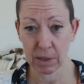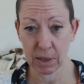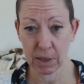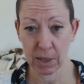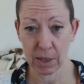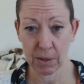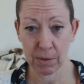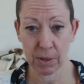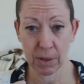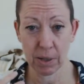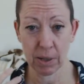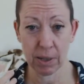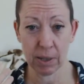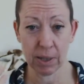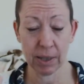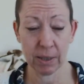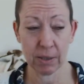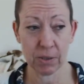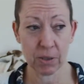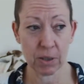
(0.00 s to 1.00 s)
in
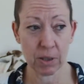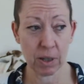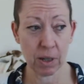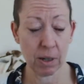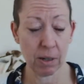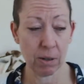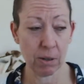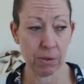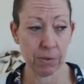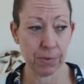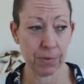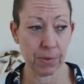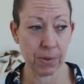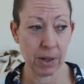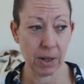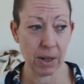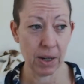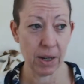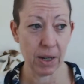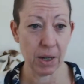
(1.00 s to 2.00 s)
the style of.
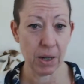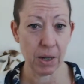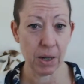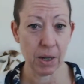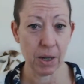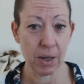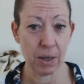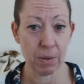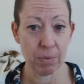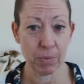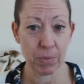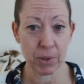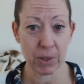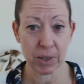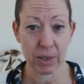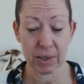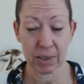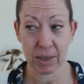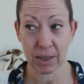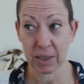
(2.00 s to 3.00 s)

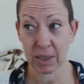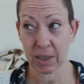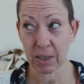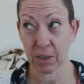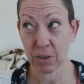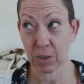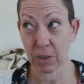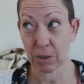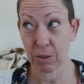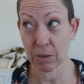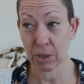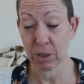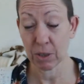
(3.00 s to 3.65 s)
I did consult